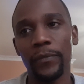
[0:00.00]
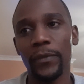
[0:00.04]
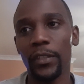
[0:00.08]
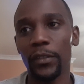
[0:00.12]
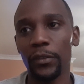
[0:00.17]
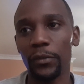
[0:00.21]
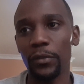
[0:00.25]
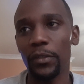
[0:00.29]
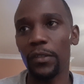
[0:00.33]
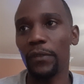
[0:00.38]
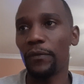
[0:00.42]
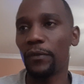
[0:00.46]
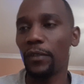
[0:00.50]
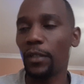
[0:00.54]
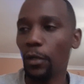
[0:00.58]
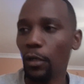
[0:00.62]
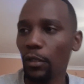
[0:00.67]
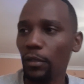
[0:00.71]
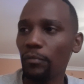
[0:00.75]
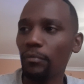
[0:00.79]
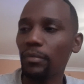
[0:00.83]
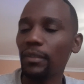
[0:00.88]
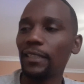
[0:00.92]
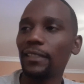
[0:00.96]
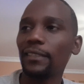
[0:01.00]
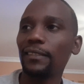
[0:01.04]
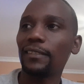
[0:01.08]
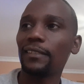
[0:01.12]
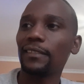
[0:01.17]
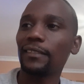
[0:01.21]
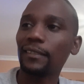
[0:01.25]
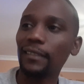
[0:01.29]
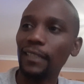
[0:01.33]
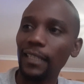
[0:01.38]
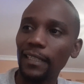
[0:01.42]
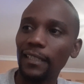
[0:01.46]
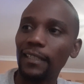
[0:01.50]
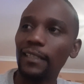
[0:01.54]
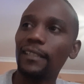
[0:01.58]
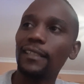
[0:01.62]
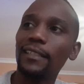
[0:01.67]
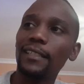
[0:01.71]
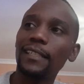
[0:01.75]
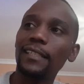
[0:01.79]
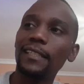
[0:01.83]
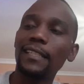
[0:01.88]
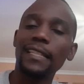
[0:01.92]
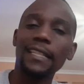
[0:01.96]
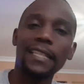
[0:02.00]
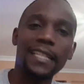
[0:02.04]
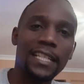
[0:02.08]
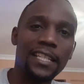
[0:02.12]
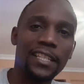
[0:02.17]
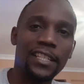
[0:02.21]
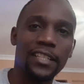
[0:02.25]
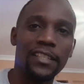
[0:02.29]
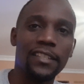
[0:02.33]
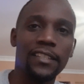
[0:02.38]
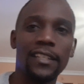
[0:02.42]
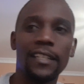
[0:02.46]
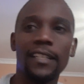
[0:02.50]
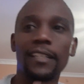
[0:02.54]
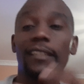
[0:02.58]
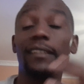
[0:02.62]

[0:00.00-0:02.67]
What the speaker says: So if God blesses, like in the lineage,